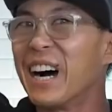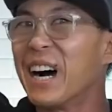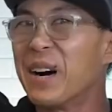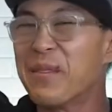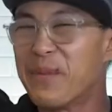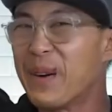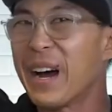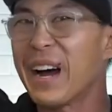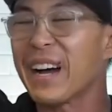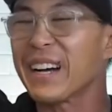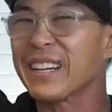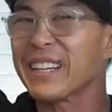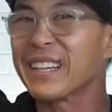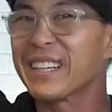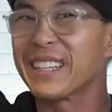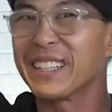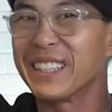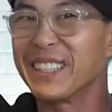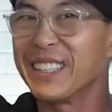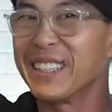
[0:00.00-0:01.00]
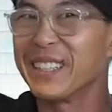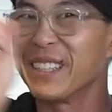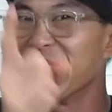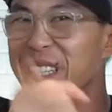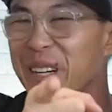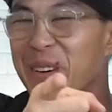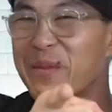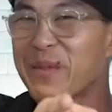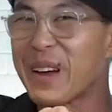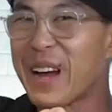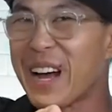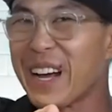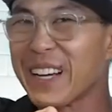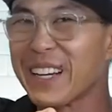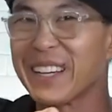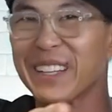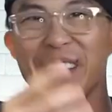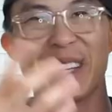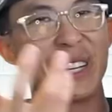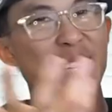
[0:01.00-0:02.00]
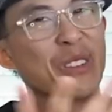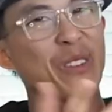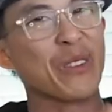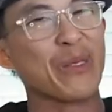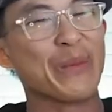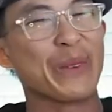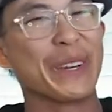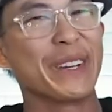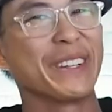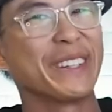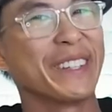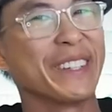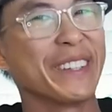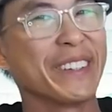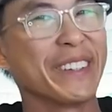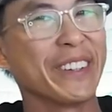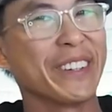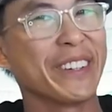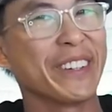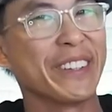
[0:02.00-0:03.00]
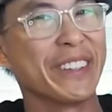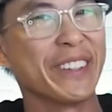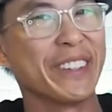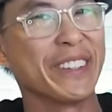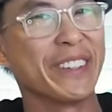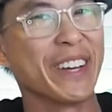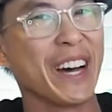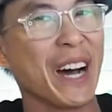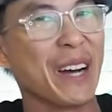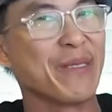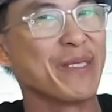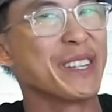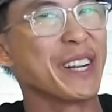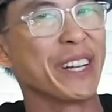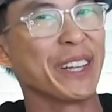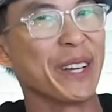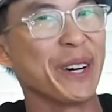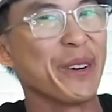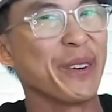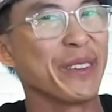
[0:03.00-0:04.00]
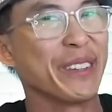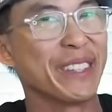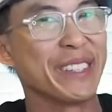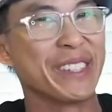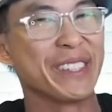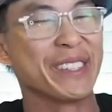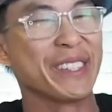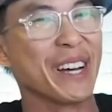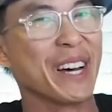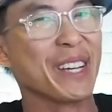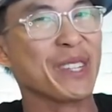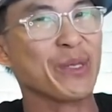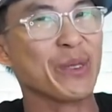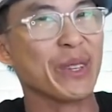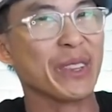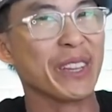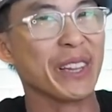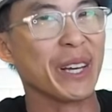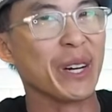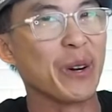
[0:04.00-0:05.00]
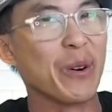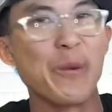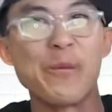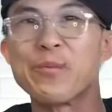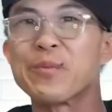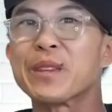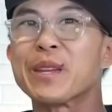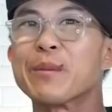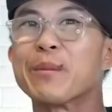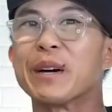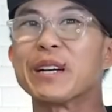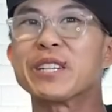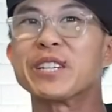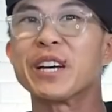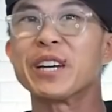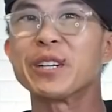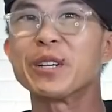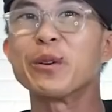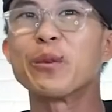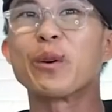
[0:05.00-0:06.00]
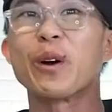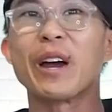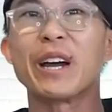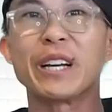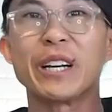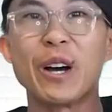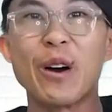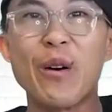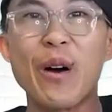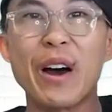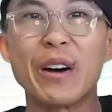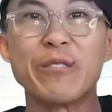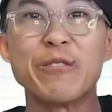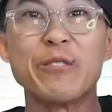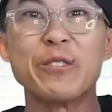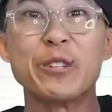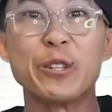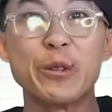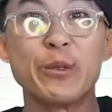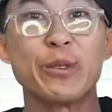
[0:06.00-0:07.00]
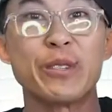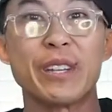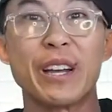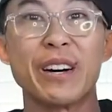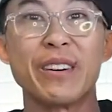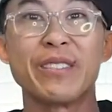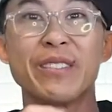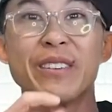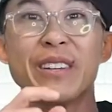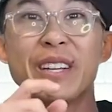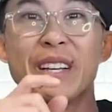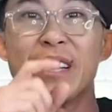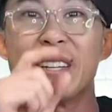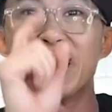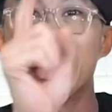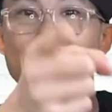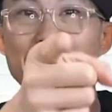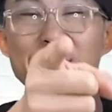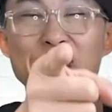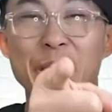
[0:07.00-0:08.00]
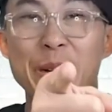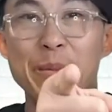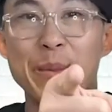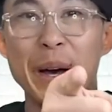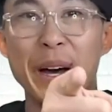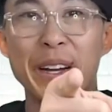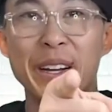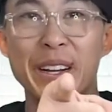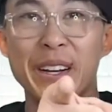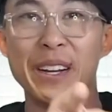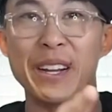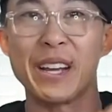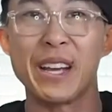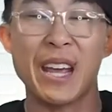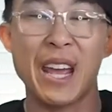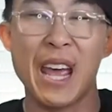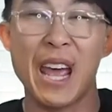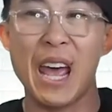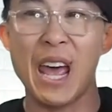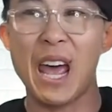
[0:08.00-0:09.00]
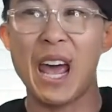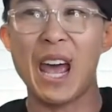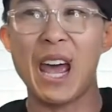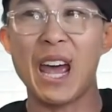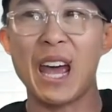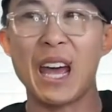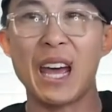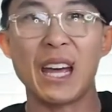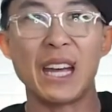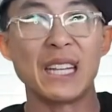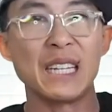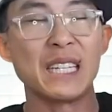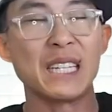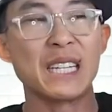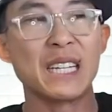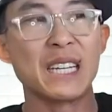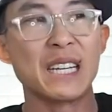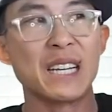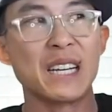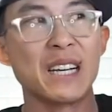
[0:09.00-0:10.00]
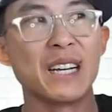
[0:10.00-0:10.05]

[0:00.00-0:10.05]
I'm back. You're back. Thanks for being here. I'm JLo. This is Highs with Lowe, my channel where I go out and do stuff and tell you about it. And